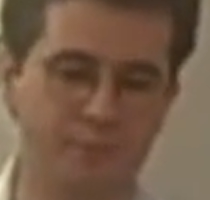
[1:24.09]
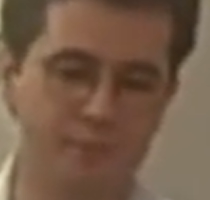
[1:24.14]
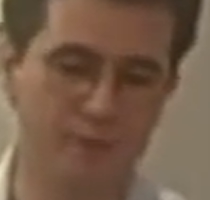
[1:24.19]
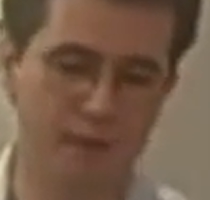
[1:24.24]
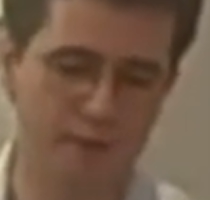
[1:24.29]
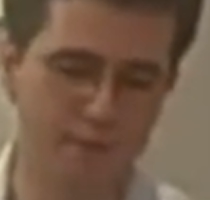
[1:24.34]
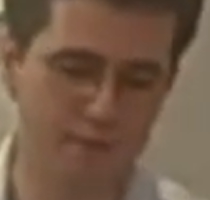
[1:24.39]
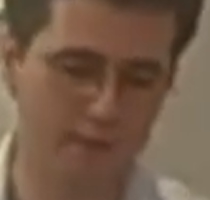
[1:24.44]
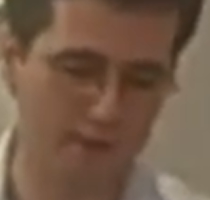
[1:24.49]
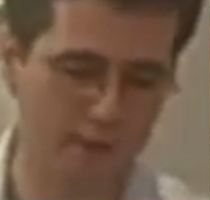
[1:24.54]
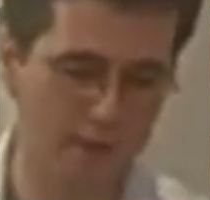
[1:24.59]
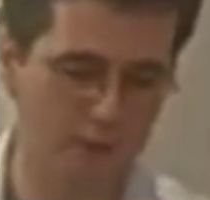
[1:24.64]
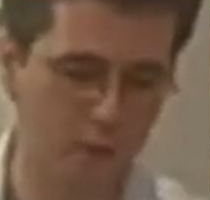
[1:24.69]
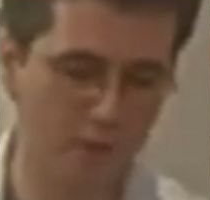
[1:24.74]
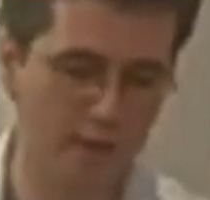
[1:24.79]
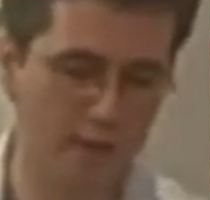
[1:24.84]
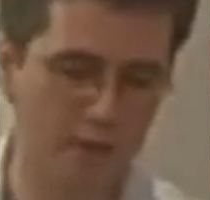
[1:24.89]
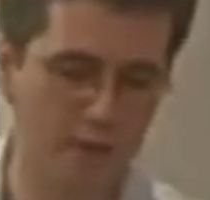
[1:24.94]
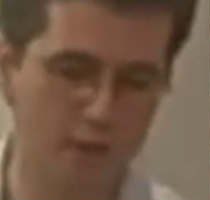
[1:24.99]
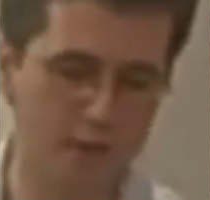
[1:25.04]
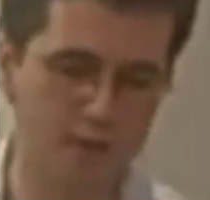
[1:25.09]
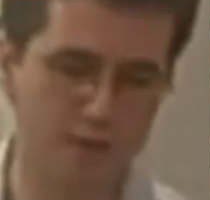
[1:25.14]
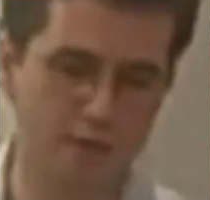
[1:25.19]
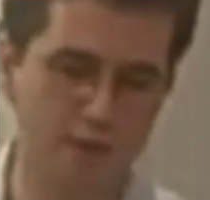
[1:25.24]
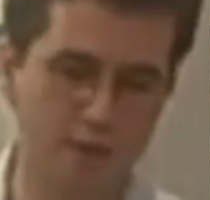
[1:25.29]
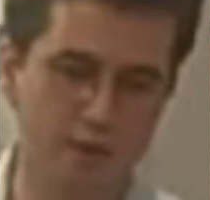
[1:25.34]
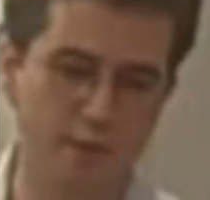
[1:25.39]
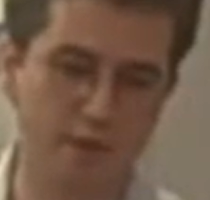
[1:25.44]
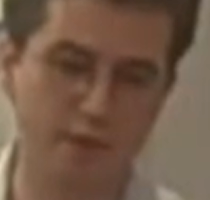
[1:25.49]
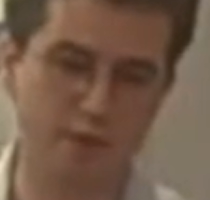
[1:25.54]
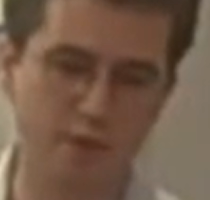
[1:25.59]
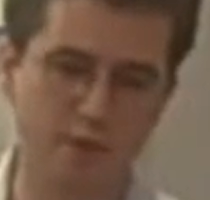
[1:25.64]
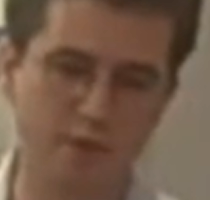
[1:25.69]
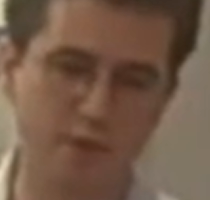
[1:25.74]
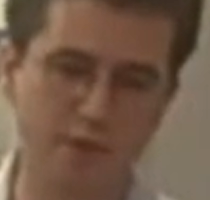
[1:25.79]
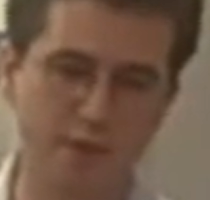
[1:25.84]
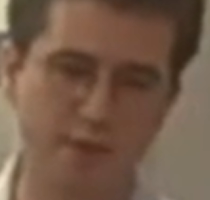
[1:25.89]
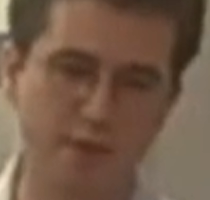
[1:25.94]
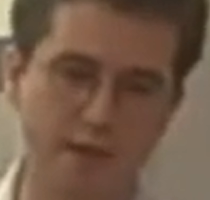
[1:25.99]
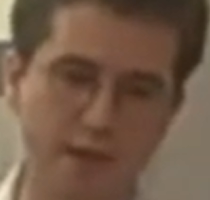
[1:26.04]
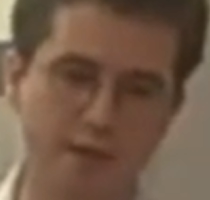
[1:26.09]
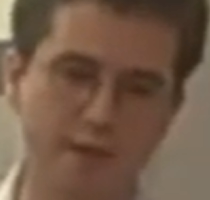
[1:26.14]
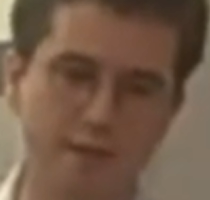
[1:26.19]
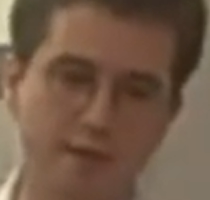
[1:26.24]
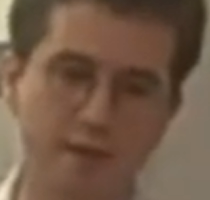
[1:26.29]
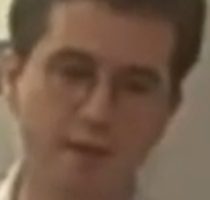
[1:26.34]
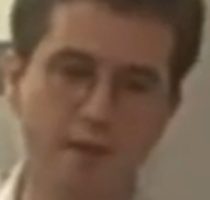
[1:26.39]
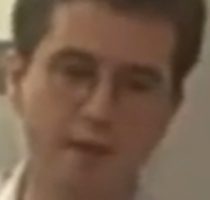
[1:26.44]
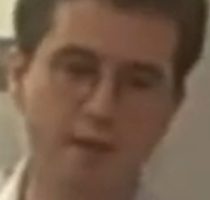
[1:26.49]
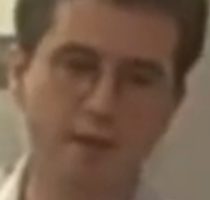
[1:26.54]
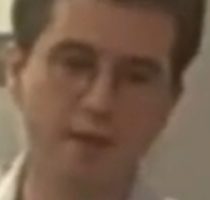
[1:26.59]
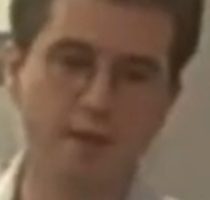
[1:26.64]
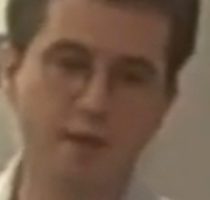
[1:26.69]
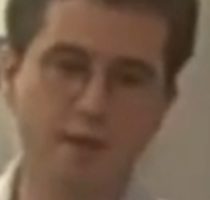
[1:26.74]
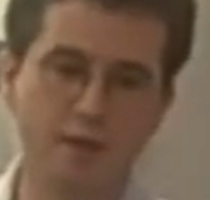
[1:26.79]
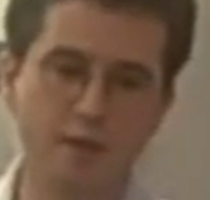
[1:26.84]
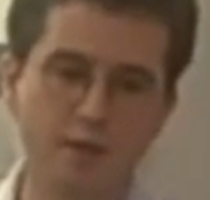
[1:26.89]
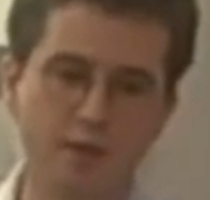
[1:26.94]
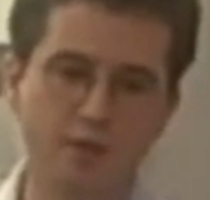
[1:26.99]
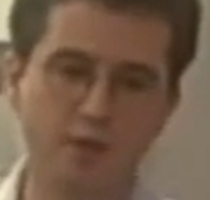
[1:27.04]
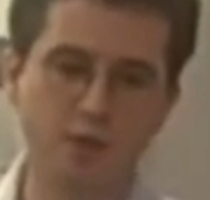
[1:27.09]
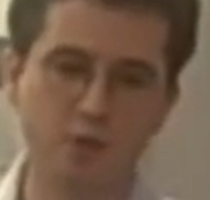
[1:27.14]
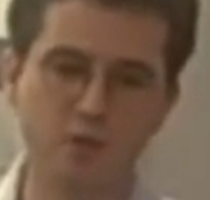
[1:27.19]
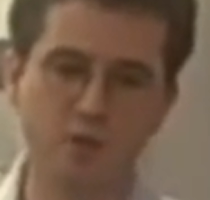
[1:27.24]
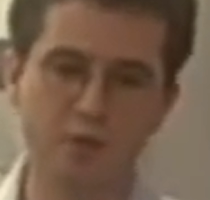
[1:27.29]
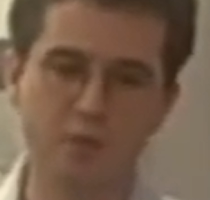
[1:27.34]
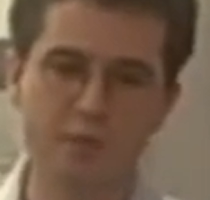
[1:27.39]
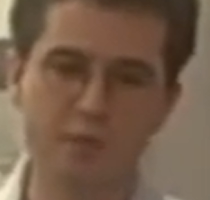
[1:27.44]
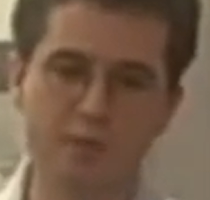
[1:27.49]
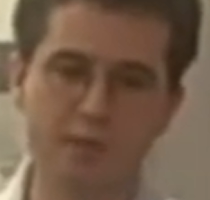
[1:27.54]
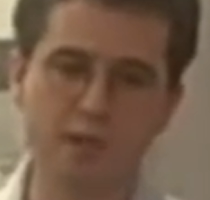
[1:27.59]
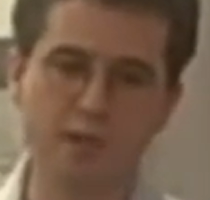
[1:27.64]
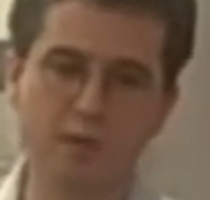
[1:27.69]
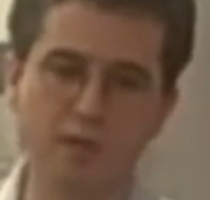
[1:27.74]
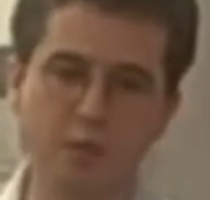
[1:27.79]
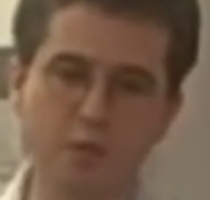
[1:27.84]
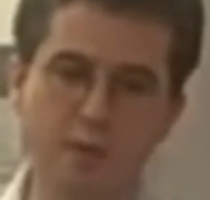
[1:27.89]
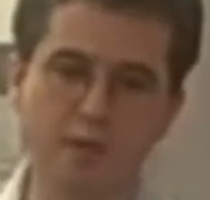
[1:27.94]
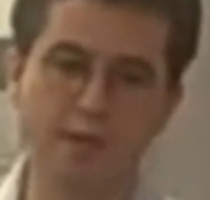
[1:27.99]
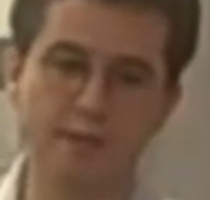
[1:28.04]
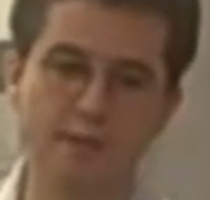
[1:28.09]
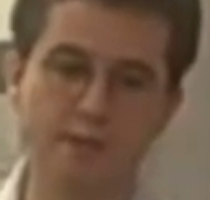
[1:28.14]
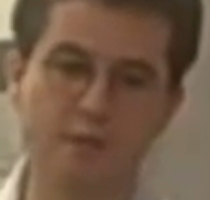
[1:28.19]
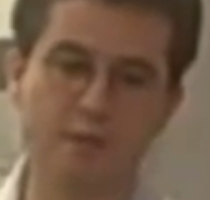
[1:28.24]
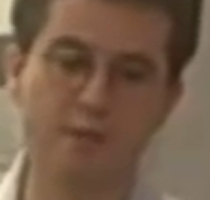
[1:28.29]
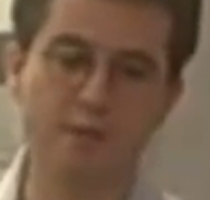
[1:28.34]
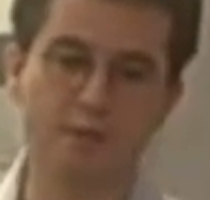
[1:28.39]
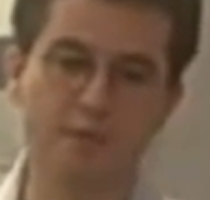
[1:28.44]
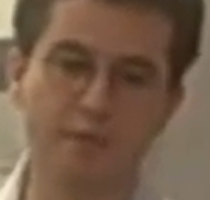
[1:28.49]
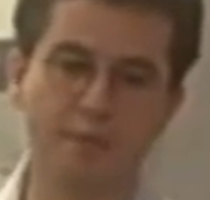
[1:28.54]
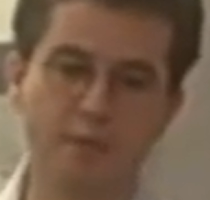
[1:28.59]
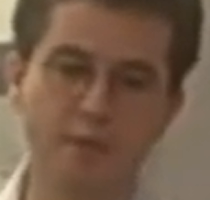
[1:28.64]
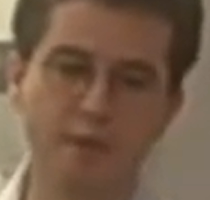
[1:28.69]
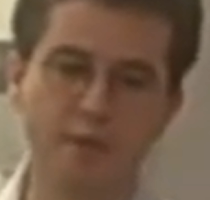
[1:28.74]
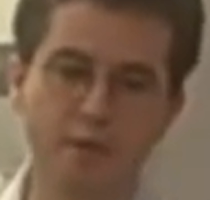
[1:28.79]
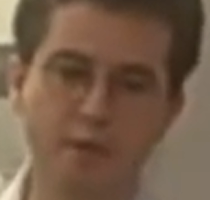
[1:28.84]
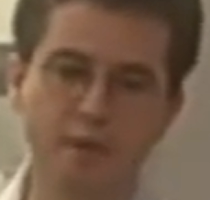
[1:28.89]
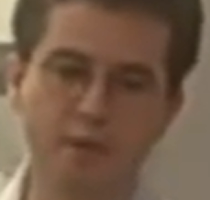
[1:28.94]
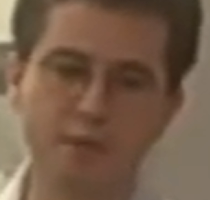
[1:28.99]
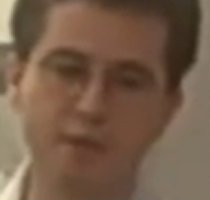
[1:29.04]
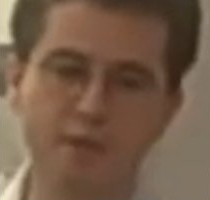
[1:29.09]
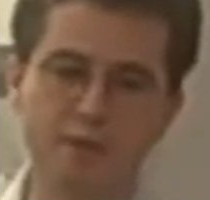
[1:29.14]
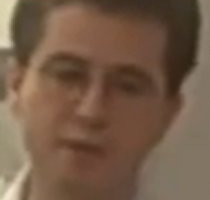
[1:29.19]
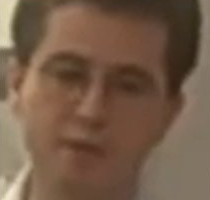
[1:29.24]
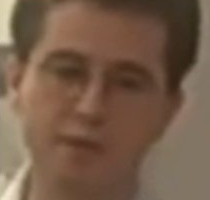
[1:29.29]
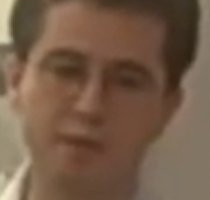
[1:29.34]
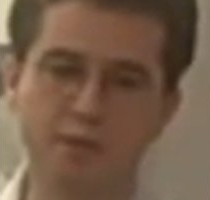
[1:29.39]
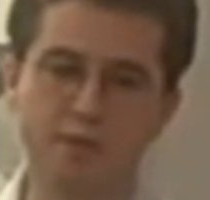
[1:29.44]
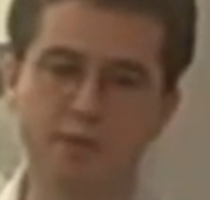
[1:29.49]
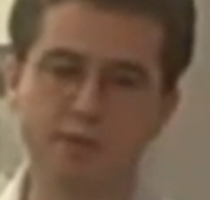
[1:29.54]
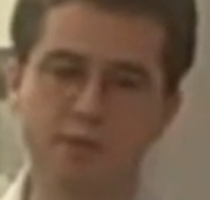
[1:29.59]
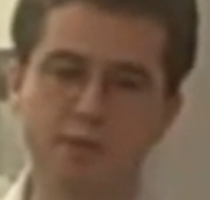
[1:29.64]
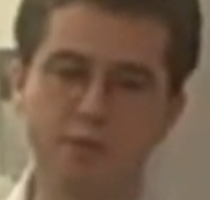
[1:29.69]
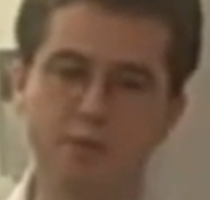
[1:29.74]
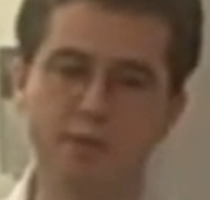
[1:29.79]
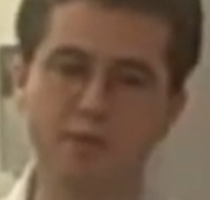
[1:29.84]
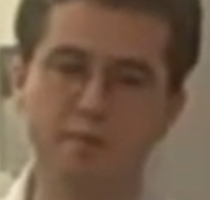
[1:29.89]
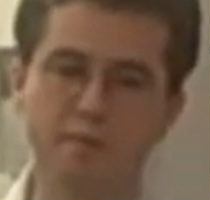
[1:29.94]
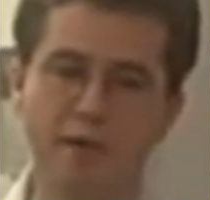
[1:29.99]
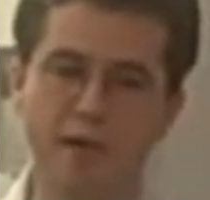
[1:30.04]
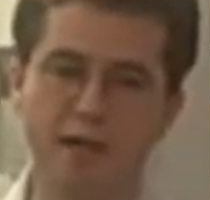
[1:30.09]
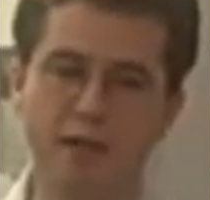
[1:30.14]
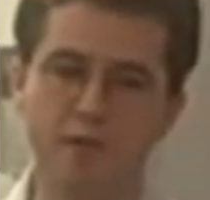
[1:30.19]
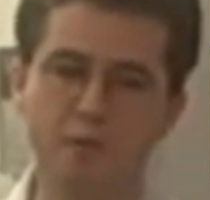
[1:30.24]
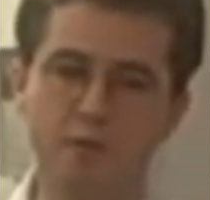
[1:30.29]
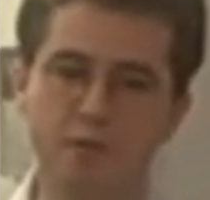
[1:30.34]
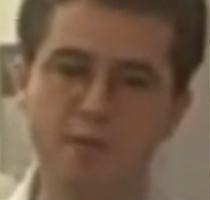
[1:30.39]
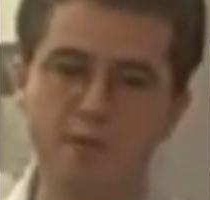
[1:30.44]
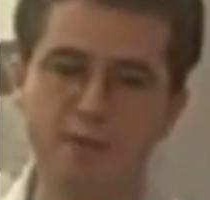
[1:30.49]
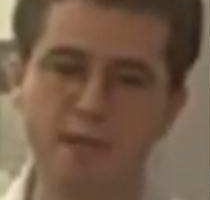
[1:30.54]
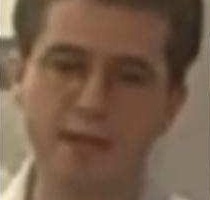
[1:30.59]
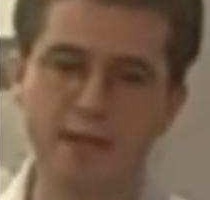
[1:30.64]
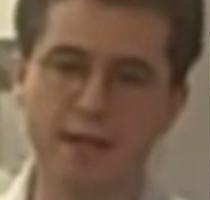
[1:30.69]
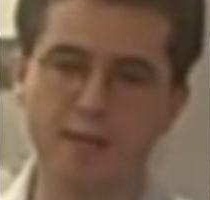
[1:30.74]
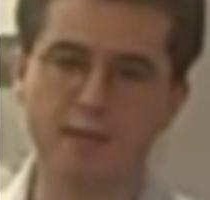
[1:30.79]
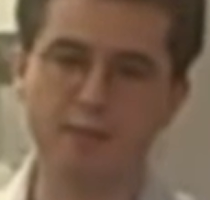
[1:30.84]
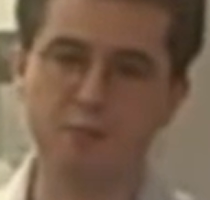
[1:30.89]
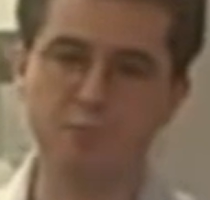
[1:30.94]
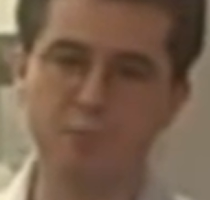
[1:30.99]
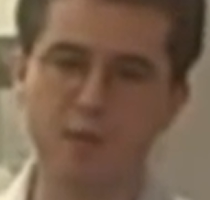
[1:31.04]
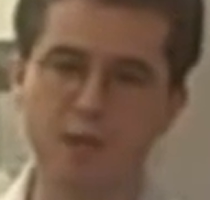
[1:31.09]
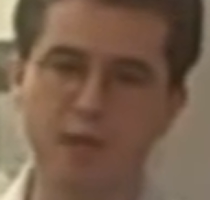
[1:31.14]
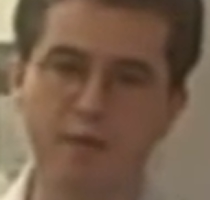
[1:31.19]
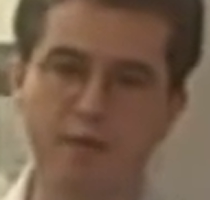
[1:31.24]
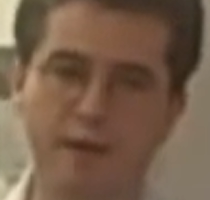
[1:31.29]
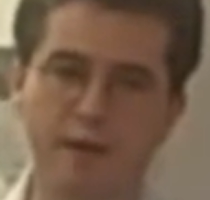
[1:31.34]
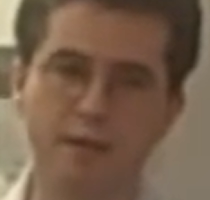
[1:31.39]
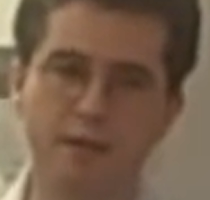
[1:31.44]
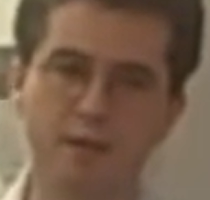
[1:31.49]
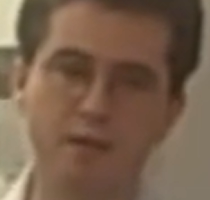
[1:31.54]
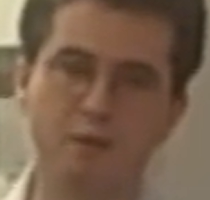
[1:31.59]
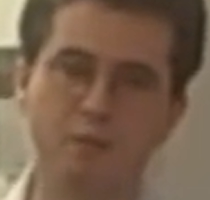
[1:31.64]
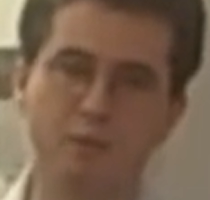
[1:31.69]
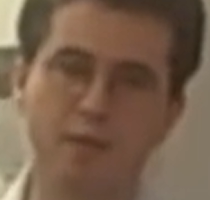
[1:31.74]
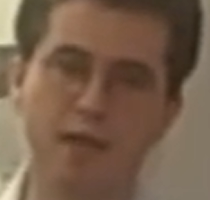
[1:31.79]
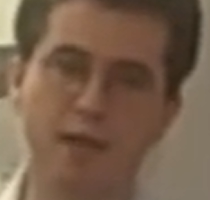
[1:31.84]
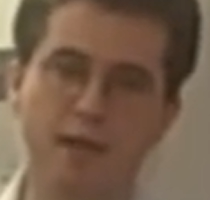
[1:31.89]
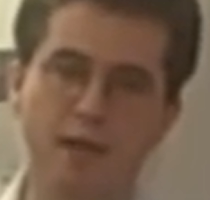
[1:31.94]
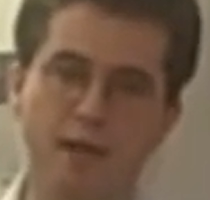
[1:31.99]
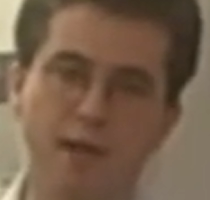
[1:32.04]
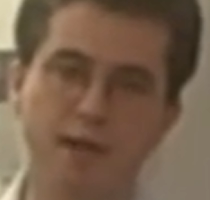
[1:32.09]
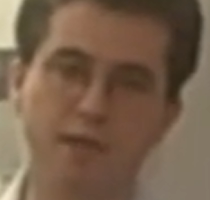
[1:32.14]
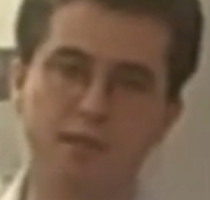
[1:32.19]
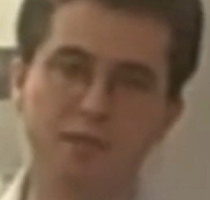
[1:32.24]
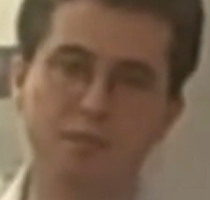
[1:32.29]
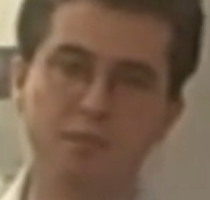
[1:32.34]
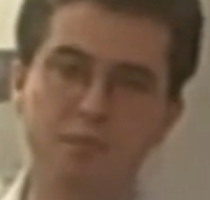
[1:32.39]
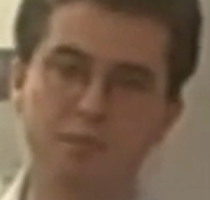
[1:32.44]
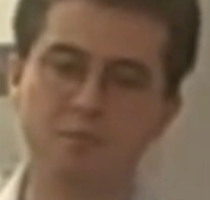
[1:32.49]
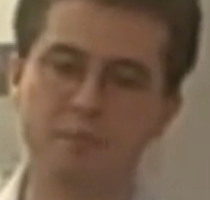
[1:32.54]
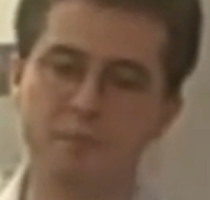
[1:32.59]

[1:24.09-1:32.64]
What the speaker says: and in a way encouraging, is to see that social media in a way is a return to the values that PR academia has